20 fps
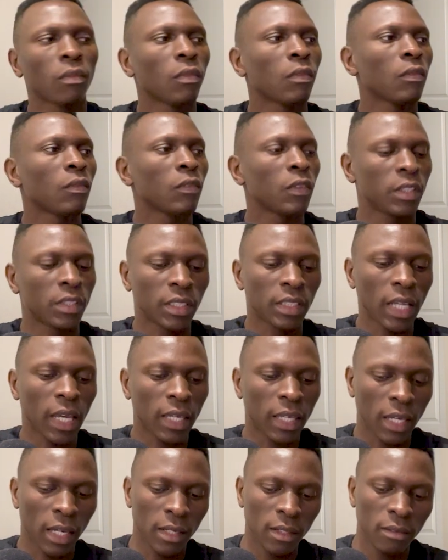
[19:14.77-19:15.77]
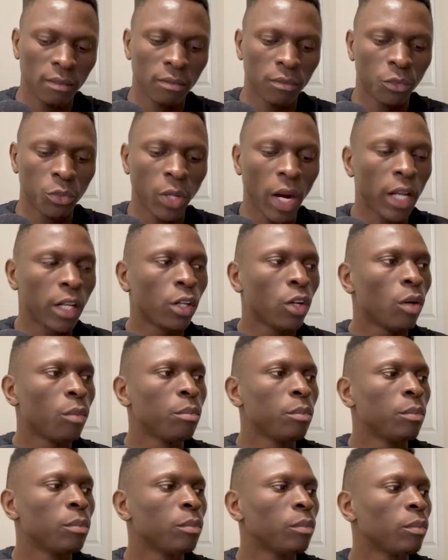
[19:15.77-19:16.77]
second
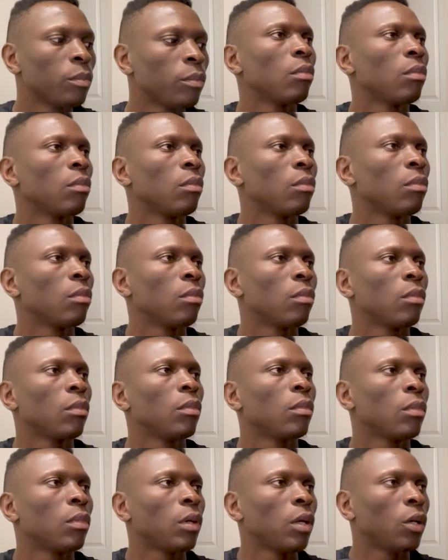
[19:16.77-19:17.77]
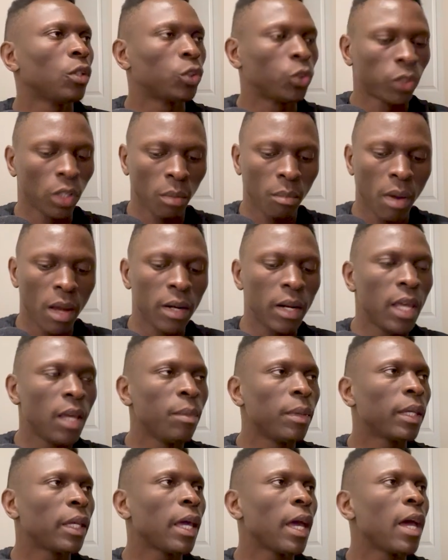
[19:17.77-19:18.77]
random. I'll try my name
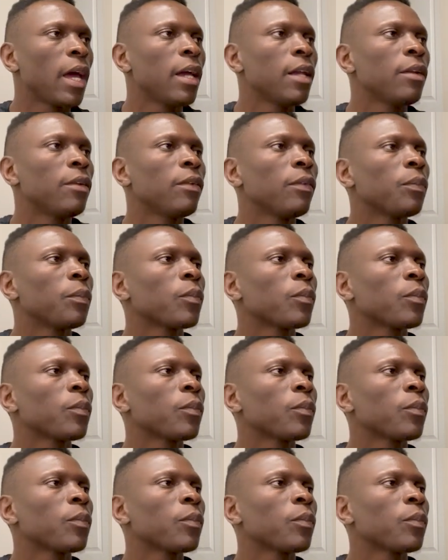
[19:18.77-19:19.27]
again.